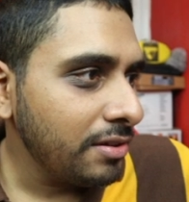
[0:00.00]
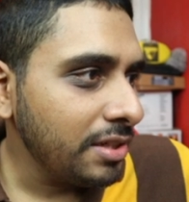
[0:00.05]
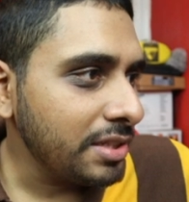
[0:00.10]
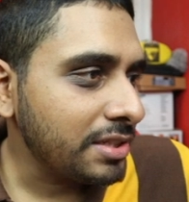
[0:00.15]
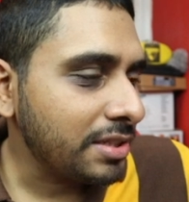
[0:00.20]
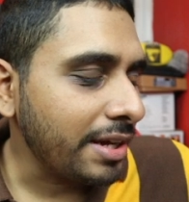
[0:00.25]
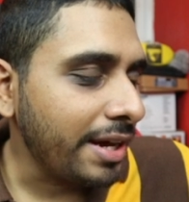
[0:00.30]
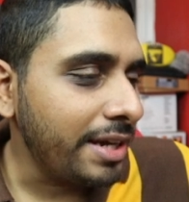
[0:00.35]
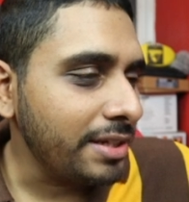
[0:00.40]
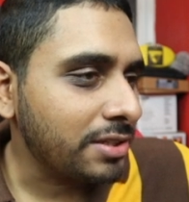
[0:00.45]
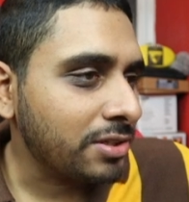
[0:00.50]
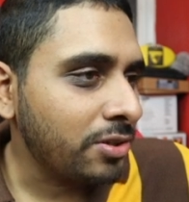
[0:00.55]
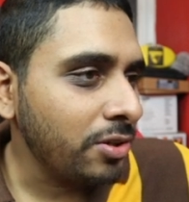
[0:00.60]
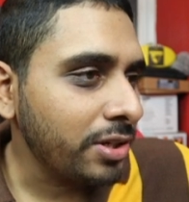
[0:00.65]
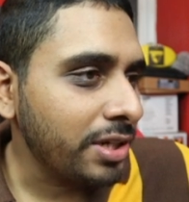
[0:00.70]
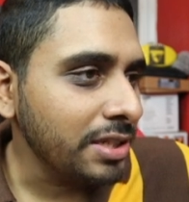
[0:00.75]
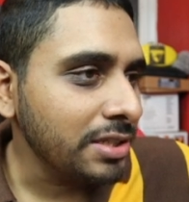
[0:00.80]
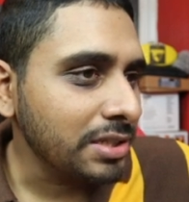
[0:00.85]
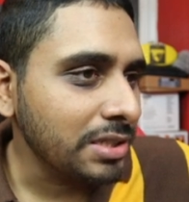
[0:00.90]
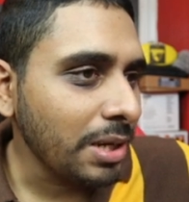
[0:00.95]
This guy's
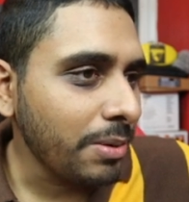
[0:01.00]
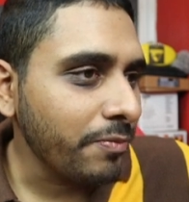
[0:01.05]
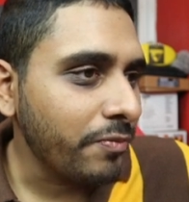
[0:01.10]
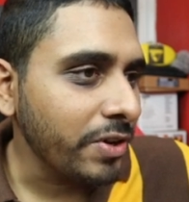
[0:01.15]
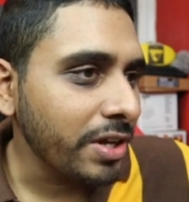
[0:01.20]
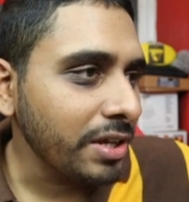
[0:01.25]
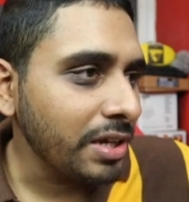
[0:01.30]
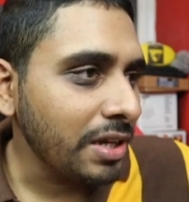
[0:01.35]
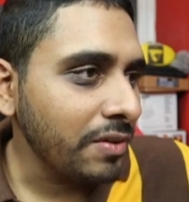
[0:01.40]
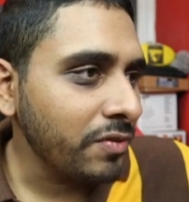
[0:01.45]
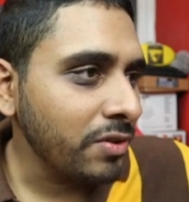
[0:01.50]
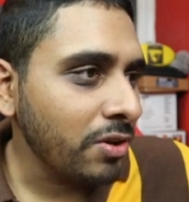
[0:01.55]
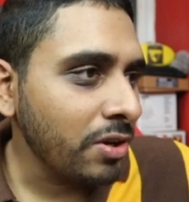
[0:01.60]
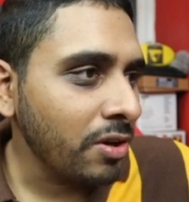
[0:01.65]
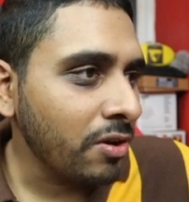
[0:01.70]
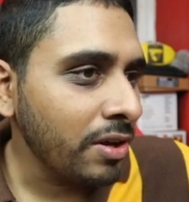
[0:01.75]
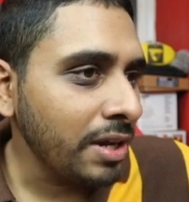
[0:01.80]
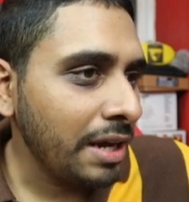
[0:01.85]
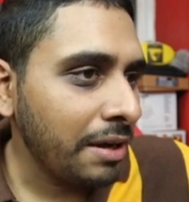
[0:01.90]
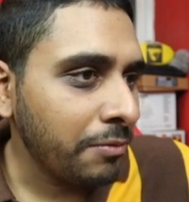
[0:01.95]
cooking something, even though
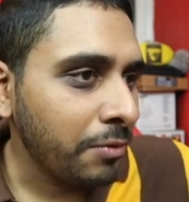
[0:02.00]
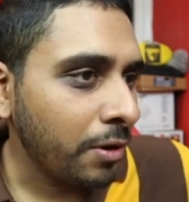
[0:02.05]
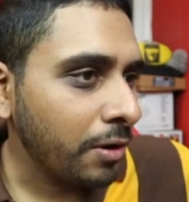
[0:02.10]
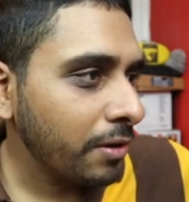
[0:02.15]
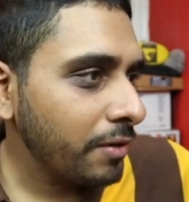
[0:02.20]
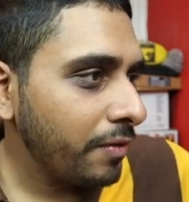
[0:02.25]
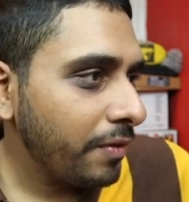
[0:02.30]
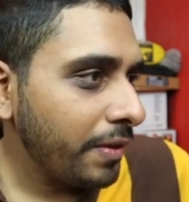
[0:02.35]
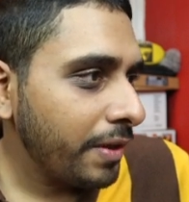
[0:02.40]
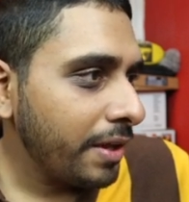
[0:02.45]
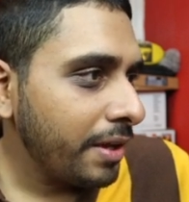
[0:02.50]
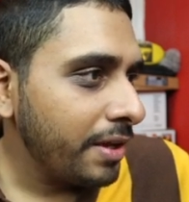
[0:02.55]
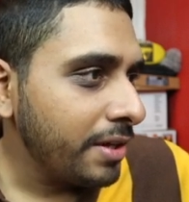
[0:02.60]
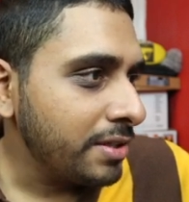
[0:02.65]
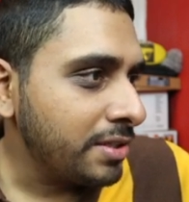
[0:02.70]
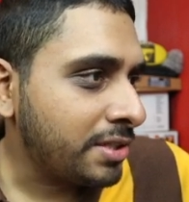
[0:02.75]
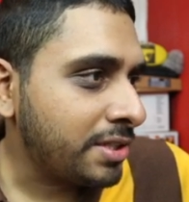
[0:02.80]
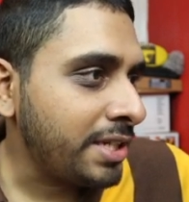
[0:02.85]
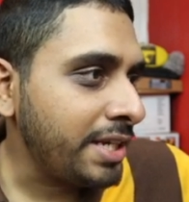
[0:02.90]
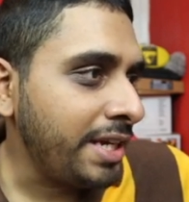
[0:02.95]
he got that wrong.
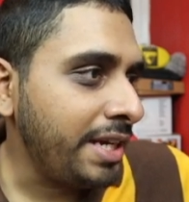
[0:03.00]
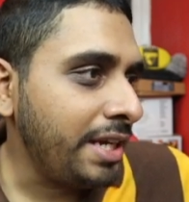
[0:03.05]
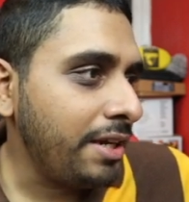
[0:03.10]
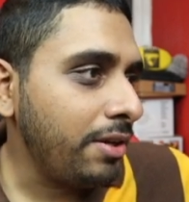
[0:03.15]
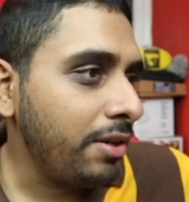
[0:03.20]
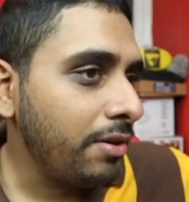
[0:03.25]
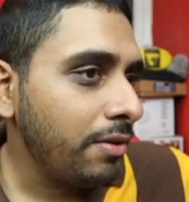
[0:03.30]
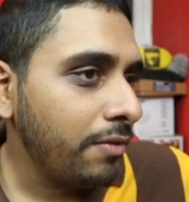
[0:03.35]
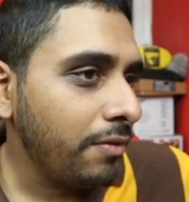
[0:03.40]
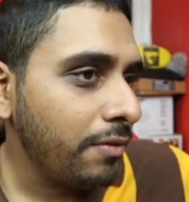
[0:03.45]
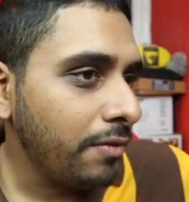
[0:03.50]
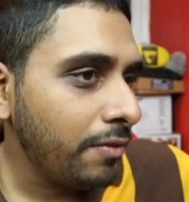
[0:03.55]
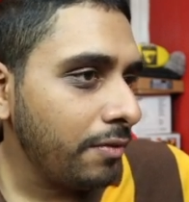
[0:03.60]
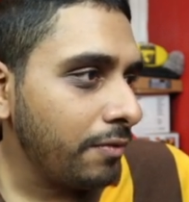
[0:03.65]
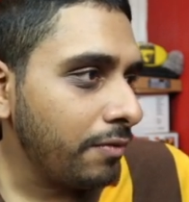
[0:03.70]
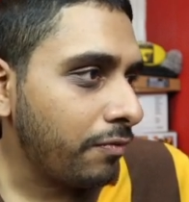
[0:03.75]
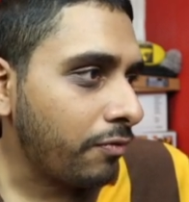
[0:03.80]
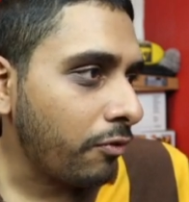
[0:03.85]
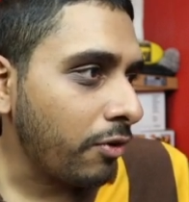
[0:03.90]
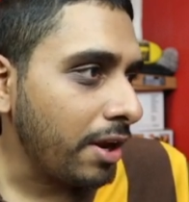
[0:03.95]
City
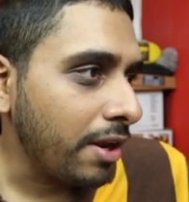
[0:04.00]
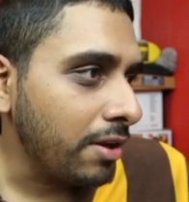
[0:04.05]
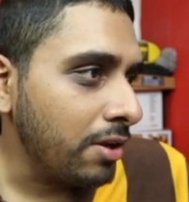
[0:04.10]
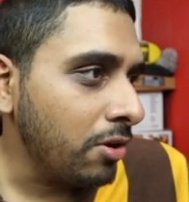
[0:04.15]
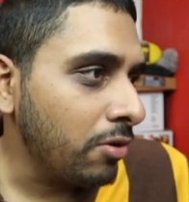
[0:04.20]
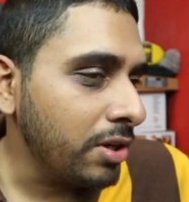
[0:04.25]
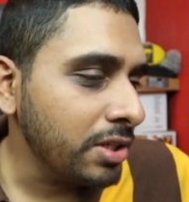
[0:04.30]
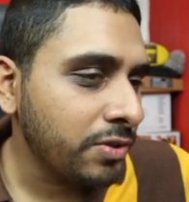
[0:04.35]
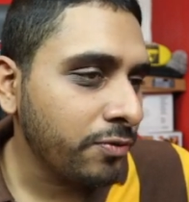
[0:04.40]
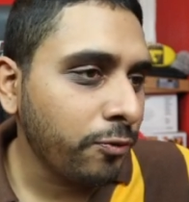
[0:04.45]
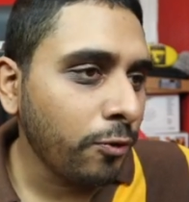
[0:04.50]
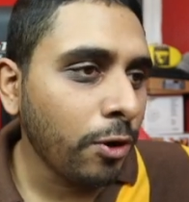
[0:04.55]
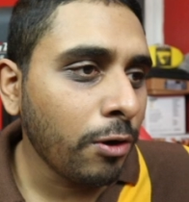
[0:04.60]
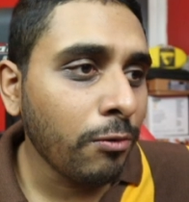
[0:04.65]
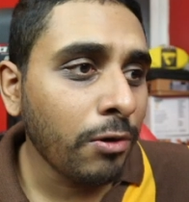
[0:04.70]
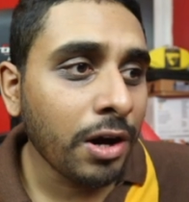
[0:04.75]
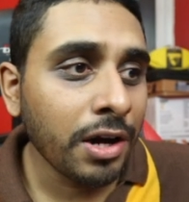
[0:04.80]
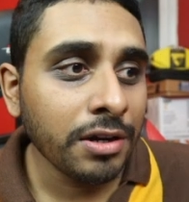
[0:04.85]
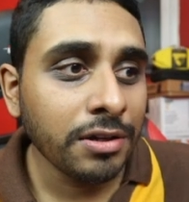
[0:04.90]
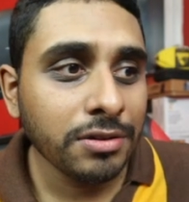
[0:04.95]
3-0, it's
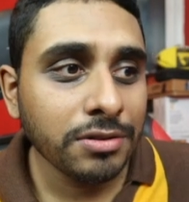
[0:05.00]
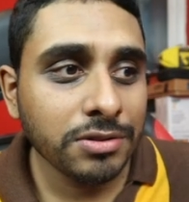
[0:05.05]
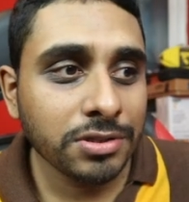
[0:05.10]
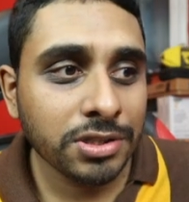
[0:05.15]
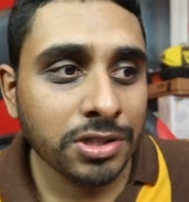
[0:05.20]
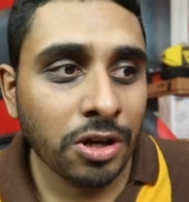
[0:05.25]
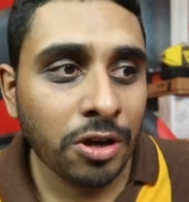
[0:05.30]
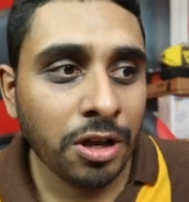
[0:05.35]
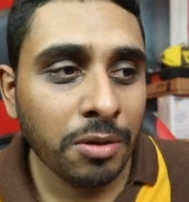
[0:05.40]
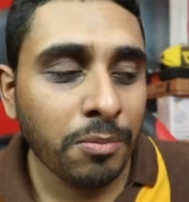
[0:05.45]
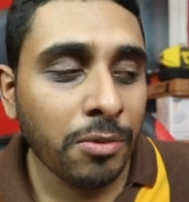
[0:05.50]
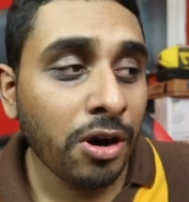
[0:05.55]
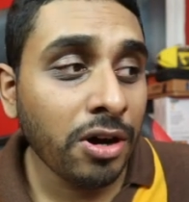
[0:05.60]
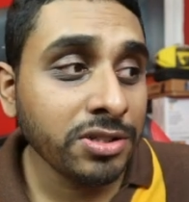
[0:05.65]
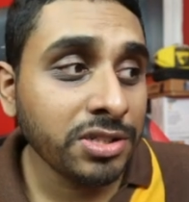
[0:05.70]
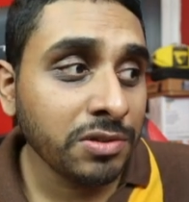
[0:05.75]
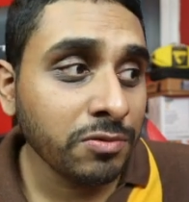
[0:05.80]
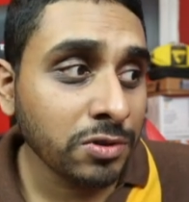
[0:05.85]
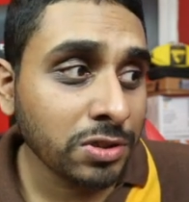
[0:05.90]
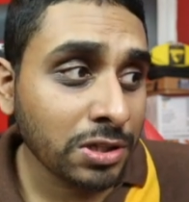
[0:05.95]
4-1, so the
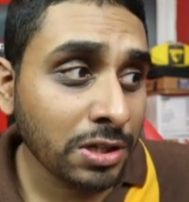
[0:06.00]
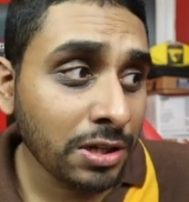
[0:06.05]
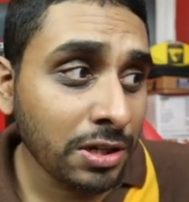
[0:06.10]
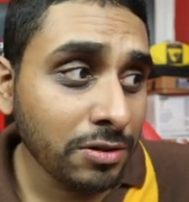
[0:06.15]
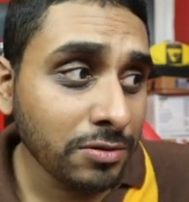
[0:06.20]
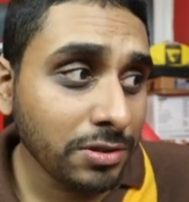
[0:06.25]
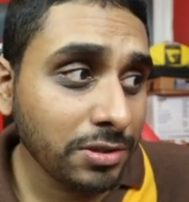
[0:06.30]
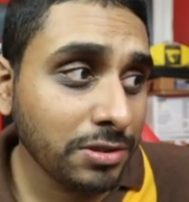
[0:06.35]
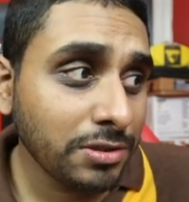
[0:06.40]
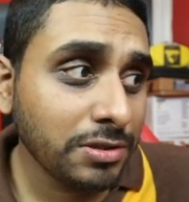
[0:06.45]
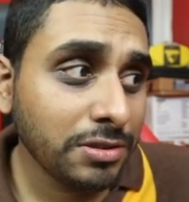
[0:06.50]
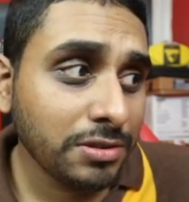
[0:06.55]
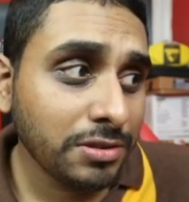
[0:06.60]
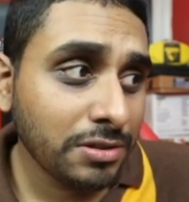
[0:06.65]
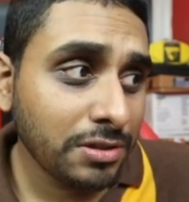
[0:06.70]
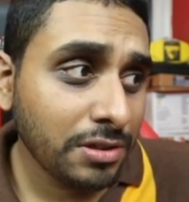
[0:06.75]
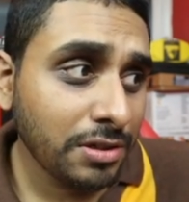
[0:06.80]
margin was close.